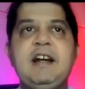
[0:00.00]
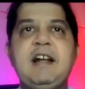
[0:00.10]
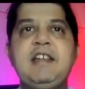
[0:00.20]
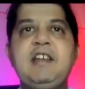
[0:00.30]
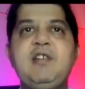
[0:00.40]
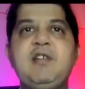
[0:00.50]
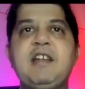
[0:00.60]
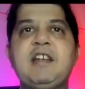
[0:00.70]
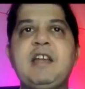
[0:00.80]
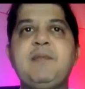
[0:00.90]
And here you
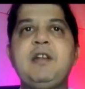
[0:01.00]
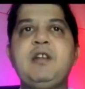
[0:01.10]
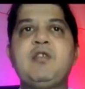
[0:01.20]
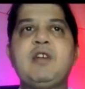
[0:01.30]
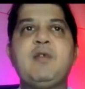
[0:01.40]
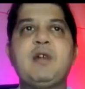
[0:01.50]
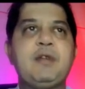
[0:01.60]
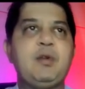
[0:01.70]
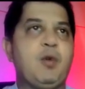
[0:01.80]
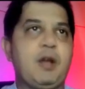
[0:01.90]
can type in, okay,
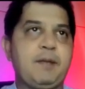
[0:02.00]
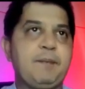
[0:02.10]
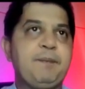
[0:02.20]
whatever you want.